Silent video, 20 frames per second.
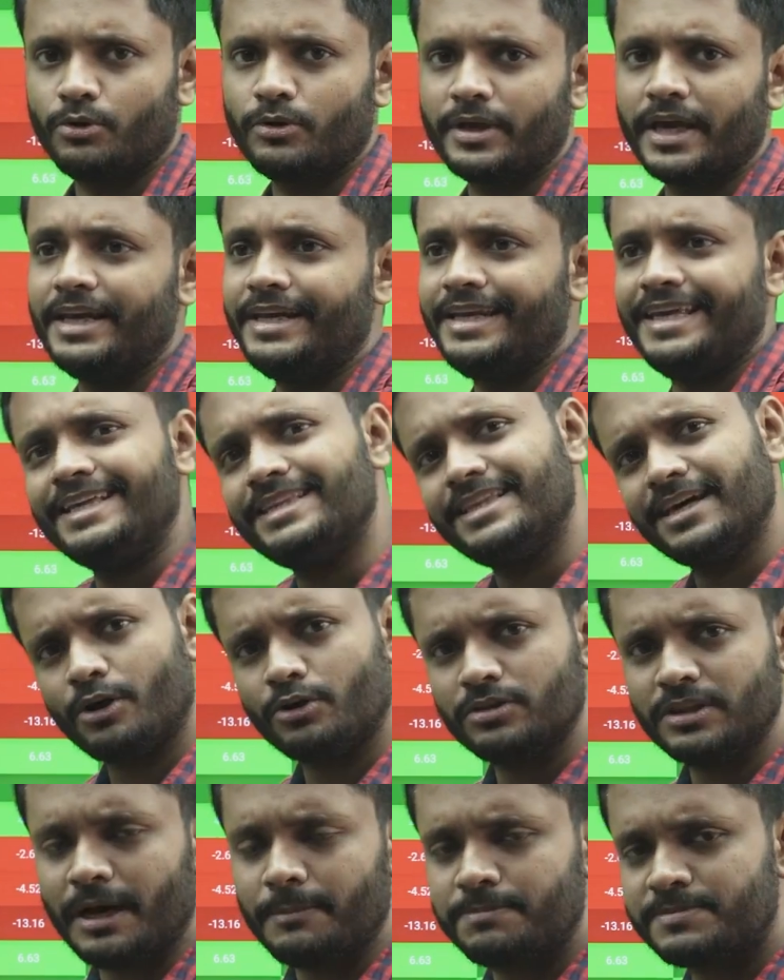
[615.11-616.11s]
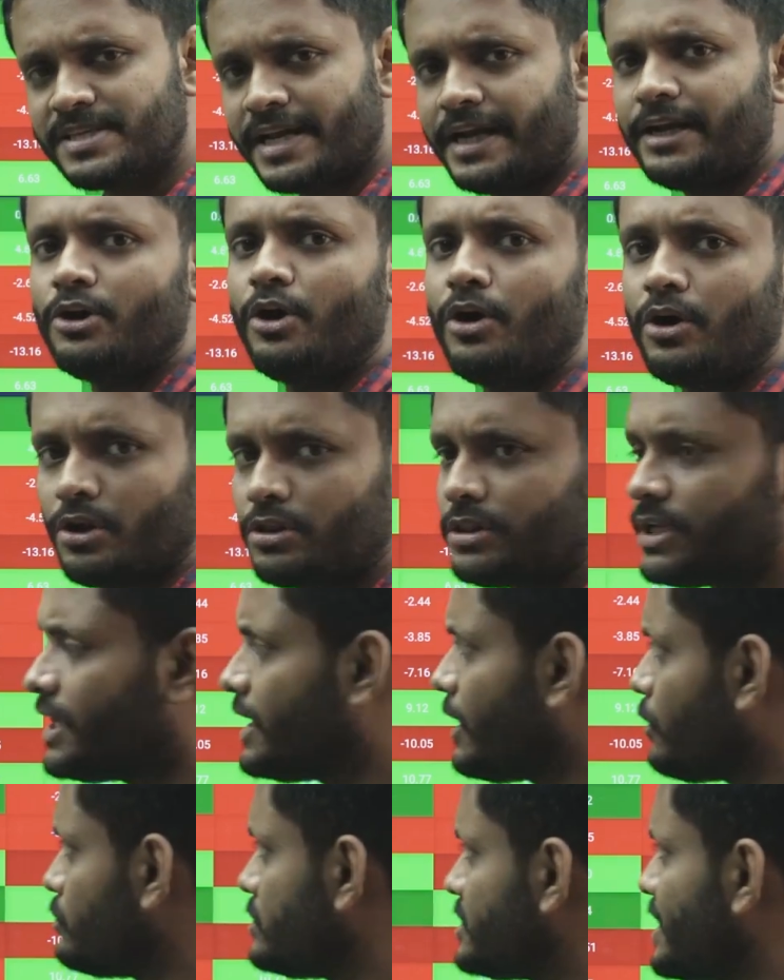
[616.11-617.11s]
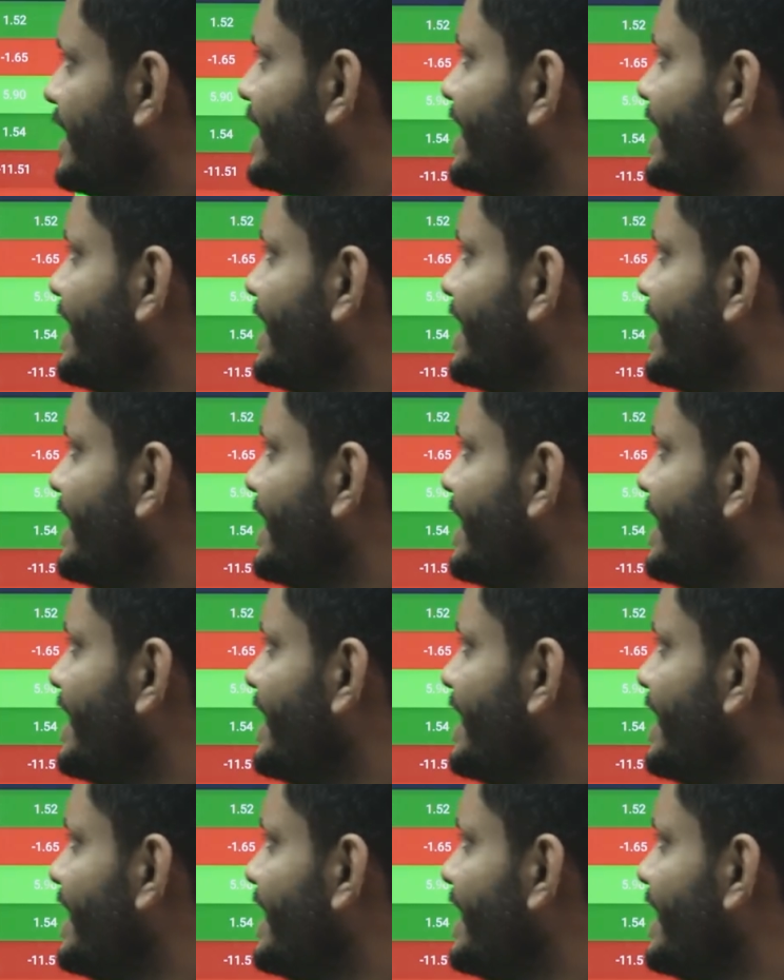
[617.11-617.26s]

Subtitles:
Okay, neither on the upside nor on the downside.